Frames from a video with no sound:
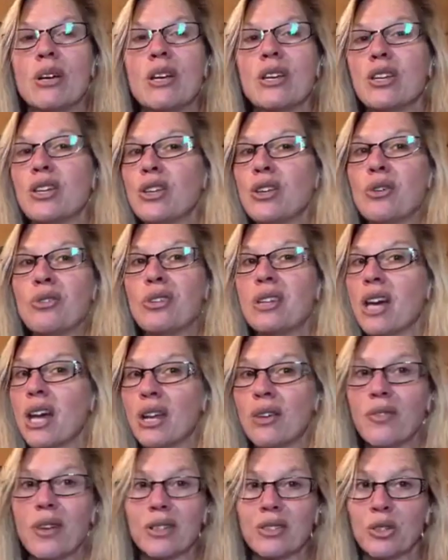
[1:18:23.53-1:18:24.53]
You know, none
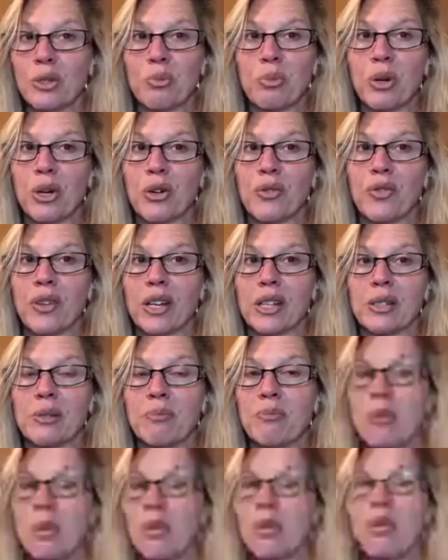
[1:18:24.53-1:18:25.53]
of us are perfect.
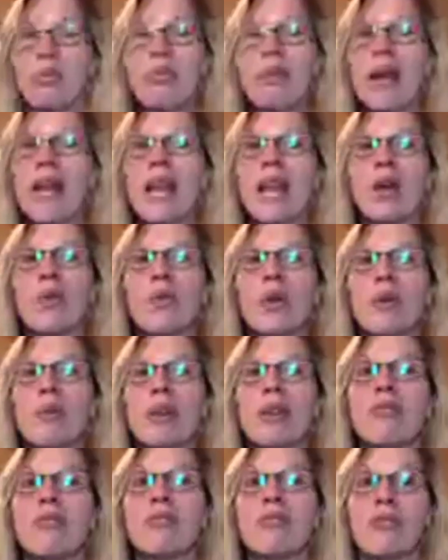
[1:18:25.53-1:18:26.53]
Both men and
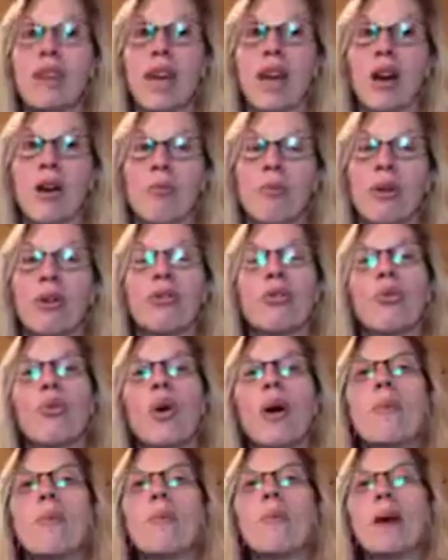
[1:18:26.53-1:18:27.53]
women fail. Both
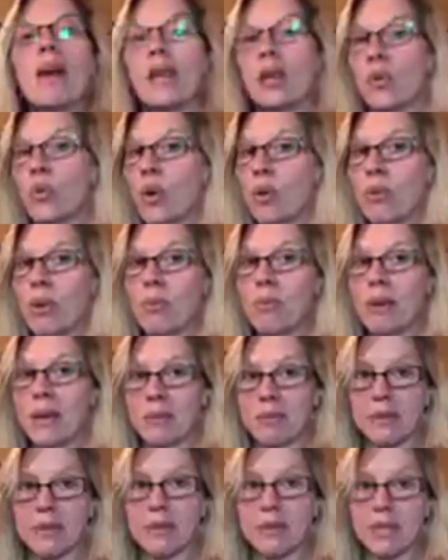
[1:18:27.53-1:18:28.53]
men and women make
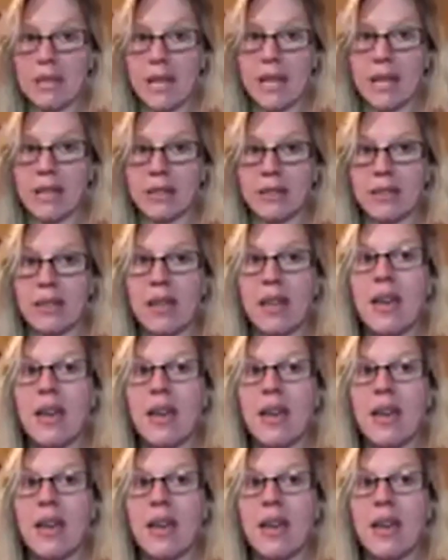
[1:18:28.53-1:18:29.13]
mistakes.